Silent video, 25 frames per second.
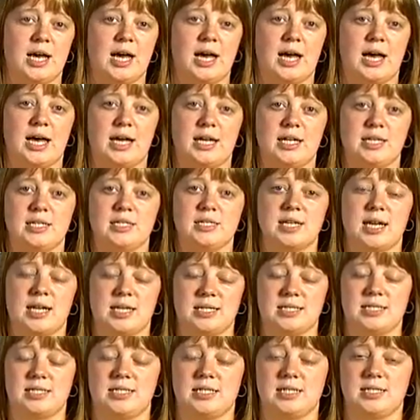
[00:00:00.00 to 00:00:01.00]
and
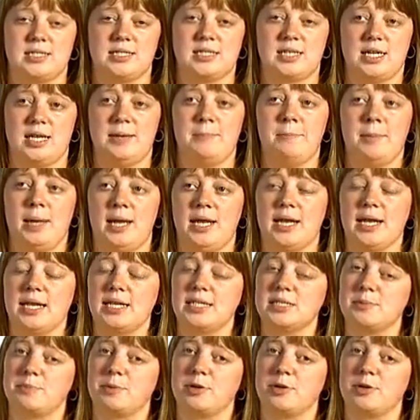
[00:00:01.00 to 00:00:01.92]
at team meetings,